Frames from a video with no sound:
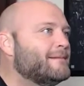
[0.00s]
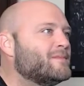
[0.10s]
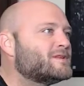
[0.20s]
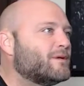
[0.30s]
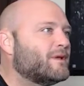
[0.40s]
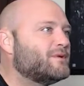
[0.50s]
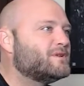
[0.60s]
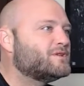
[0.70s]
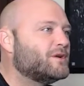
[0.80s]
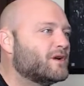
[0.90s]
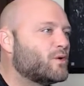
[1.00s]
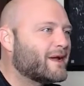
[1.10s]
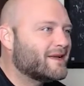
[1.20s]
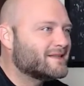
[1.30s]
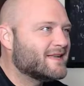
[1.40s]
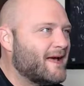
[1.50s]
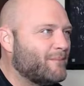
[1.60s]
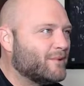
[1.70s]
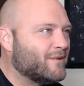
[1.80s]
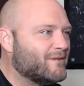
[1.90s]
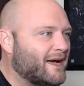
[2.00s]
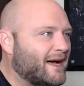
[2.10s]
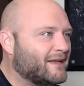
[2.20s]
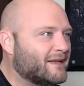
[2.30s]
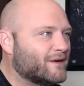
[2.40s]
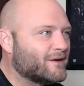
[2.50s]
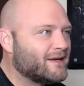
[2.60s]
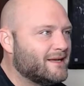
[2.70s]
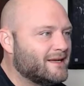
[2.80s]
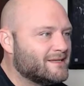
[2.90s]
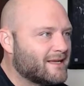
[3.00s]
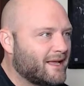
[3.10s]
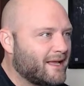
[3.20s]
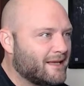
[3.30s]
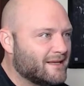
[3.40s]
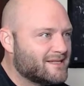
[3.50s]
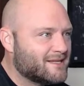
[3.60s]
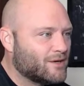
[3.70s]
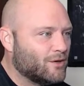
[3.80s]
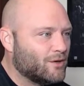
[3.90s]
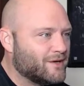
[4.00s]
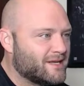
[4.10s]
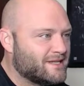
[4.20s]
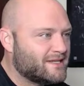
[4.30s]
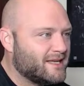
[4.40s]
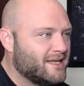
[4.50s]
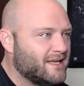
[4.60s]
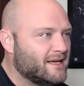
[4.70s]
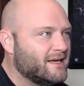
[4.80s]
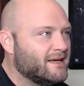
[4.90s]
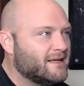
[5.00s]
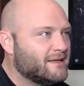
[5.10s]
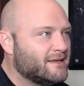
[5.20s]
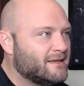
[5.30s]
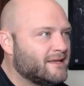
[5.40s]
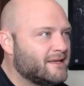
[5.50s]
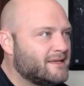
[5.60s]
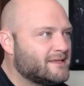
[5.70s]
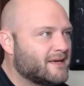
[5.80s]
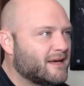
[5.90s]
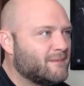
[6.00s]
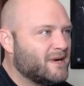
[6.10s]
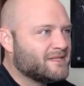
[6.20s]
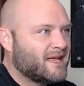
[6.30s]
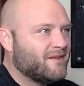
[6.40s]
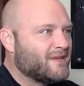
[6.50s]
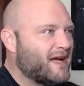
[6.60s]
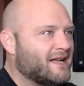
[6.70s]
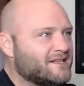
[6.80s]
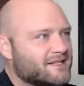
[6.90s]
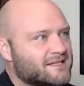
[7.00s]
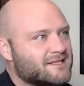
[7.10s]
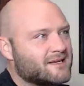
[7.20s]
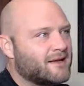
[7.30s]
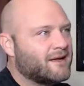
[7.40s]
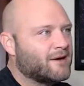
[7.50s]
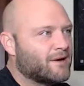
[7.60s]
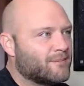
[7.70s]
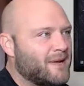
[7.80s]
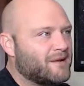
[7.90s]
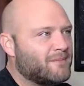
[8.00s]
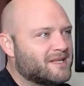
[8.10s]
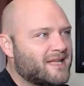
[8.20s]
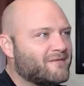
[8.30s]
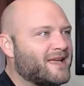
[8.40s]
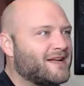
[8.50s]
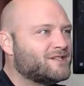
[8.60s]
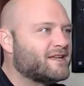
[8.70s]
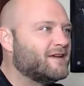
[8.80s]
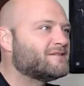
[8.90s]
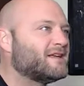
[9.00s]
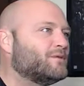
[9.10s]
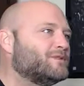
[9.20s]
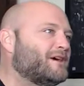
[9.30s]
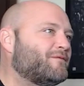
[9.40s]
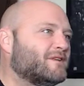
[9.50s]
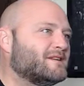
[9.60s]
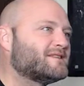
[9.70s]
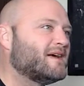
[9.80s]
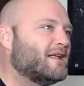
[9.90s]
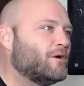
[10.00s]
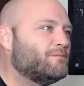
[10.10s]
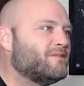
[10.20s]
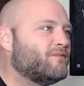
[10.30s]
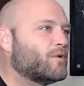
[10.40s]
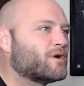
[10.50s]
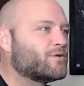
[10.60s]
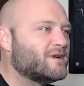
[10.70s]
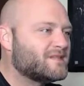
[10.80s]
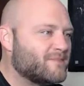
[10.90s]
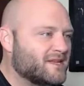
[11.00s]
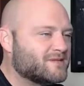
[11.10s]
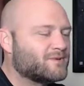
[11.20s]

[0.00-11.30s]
So let me just show you a quick example of that. Here is a listicle. You can see these must-have gadgets or must-have gadget gifts that will definitely sell out before Christmas.